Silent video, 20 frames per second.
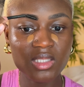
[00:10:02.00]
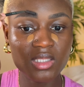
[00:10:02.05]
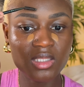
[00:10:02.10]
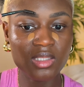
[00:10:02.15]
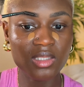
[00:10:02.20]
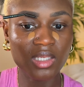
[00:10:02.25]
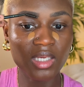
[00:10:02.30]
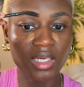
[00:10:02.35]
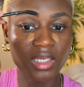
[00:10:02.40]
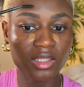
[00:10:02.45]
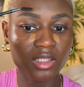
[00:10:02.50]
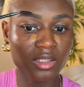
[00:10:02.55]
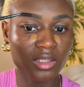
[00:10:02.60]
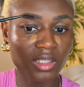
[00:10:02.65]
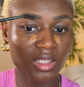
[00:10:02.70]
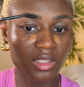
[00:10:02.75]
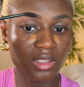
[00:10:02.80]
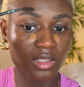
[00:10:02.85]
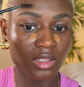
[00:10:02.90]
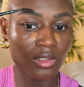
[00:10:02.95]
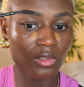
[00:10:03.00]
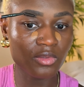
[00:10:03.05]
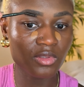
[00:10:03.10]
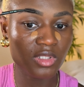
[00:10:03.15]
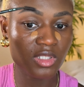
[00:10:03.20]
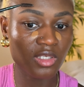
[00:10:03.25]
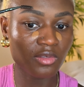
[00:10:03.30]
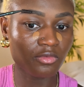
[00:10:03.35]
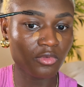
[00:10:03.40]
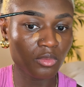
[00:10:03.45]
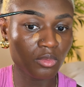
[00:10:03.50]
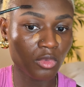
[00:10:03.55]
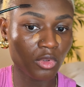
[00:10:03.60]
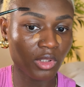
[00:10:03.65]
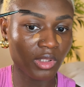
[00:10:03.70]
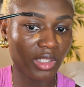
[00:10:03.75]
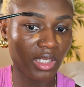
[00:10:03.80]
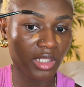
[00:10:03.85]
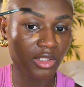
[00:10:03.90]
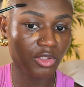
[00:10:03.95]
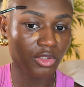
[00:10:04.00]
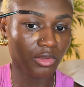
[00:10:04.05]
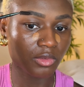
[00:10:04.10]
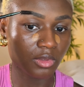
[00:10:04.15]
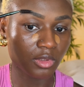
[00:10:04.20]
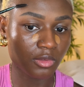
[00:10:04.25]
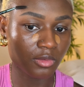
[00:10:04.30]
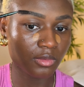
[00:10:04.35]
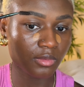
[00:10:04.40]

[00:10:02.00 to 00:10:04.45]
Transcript: together and it looks even more natural.